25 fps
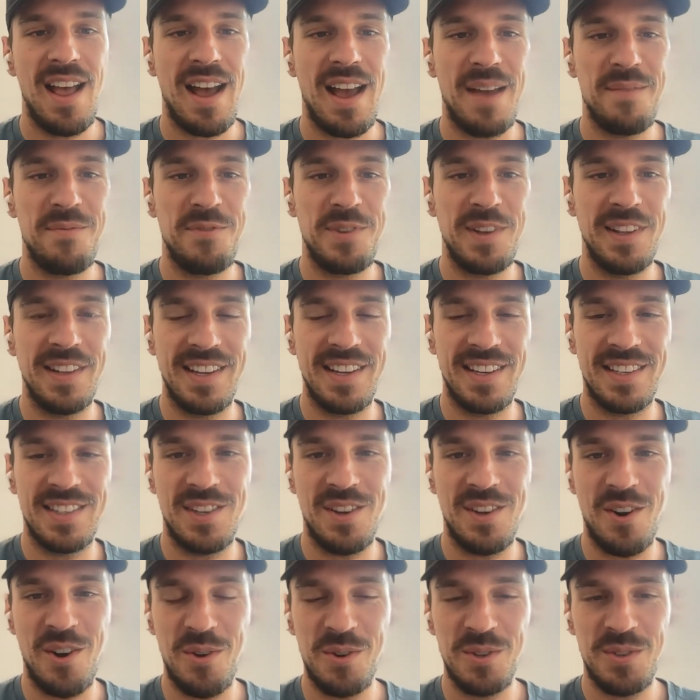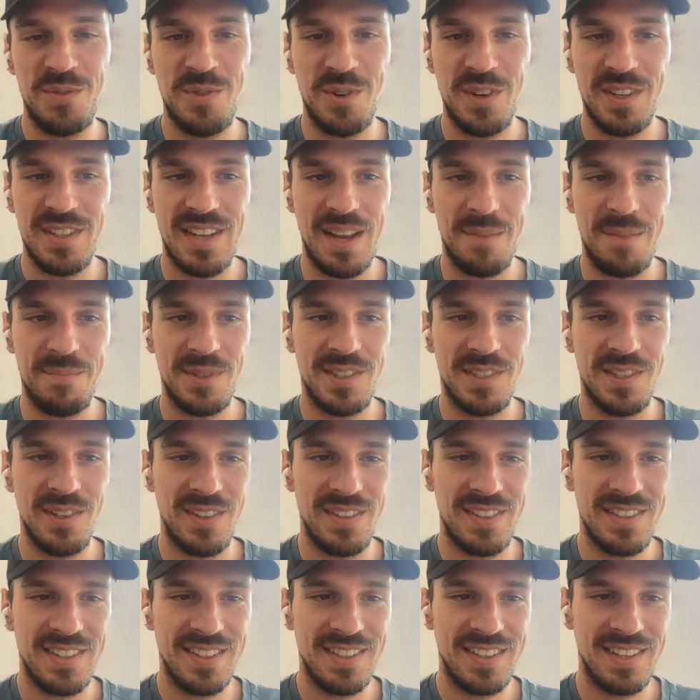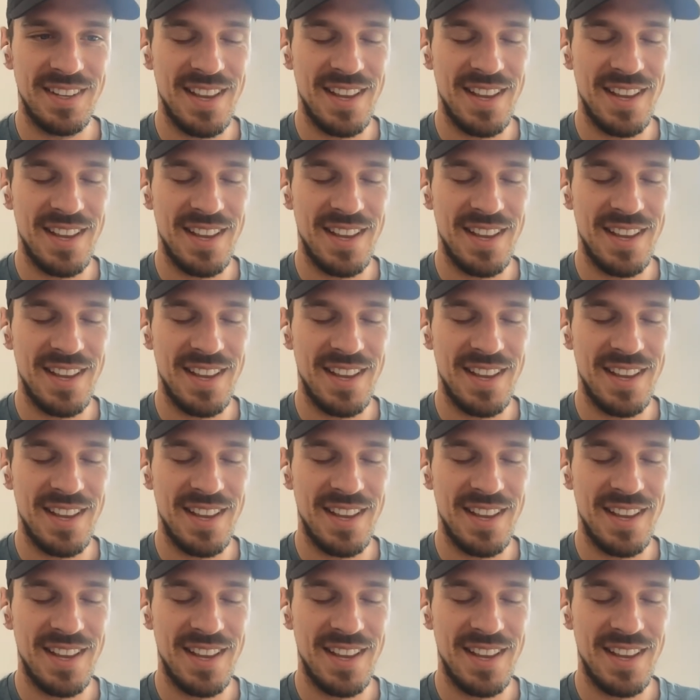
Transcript: I'm Felix, your host for this episode.